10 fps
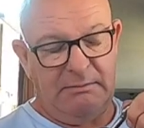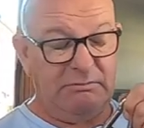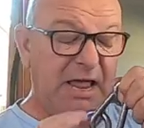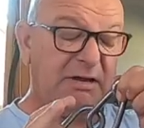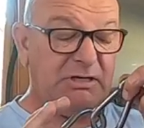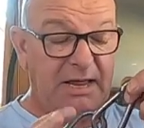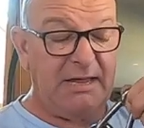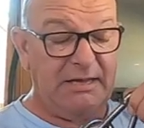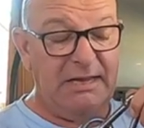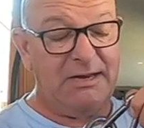he was actually
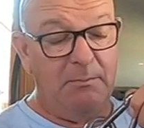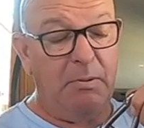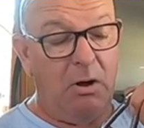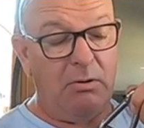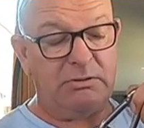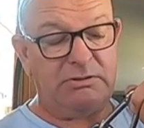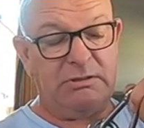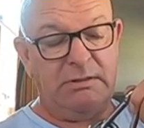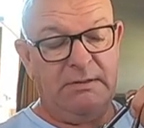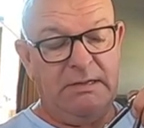hit in a
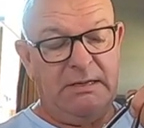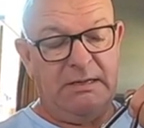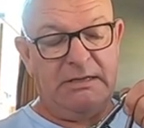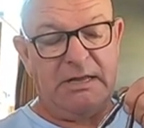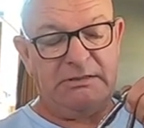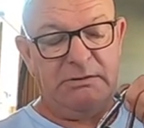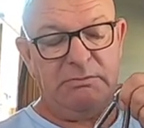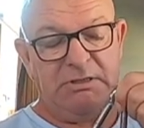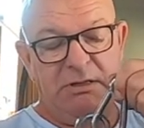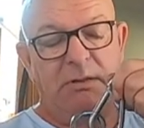box and as he
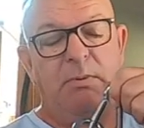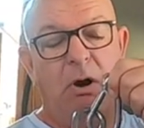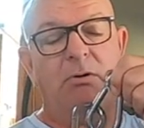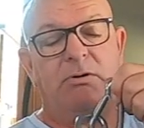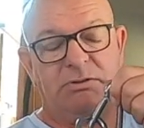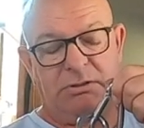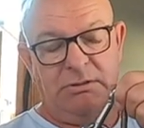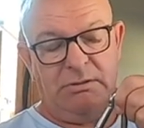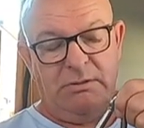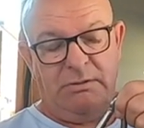was in the box
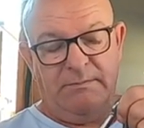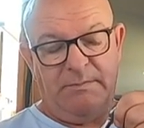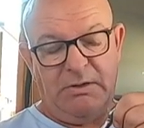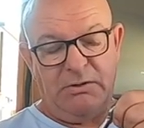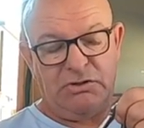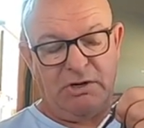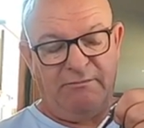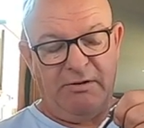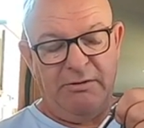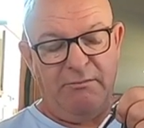uh,
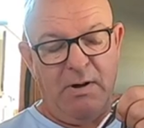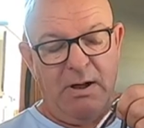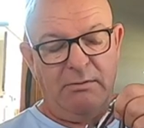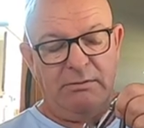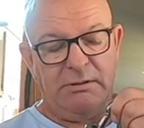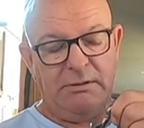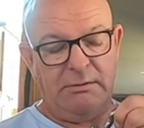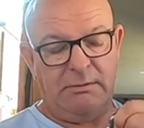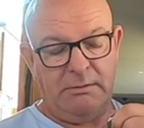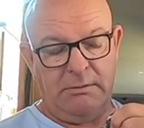shuffling around
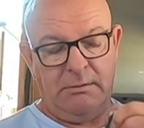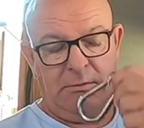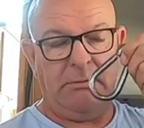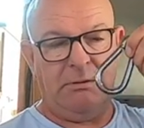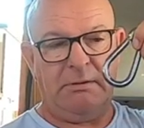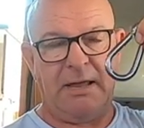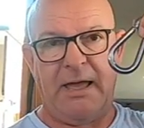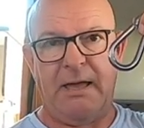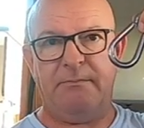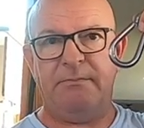that
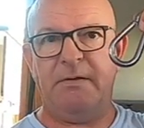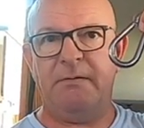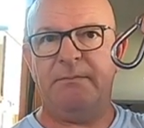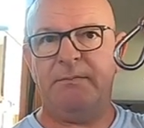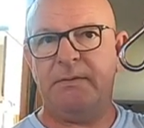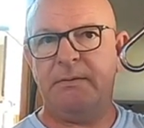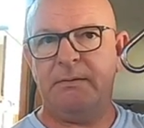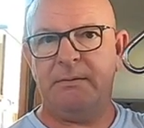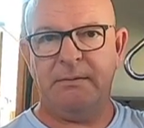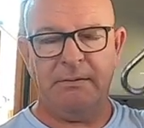happened
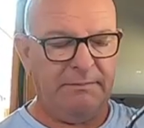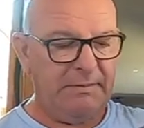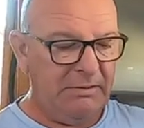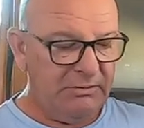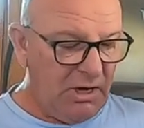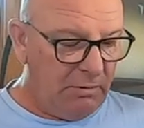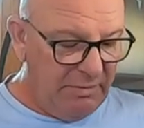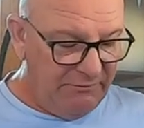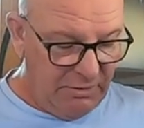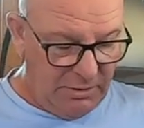so
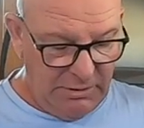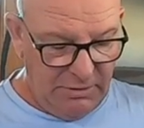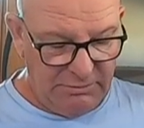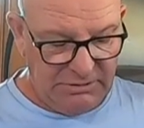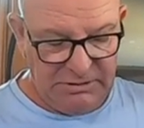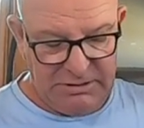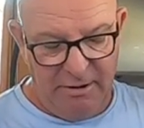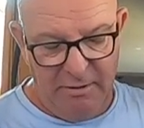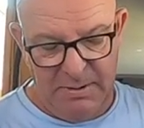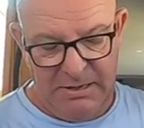if you're going to use these
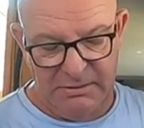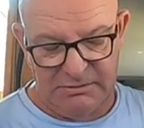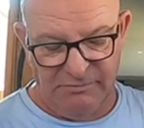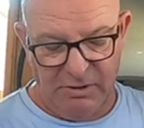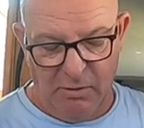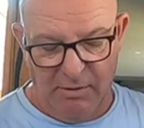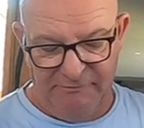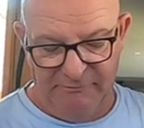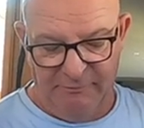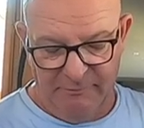carabiners for
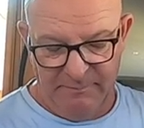life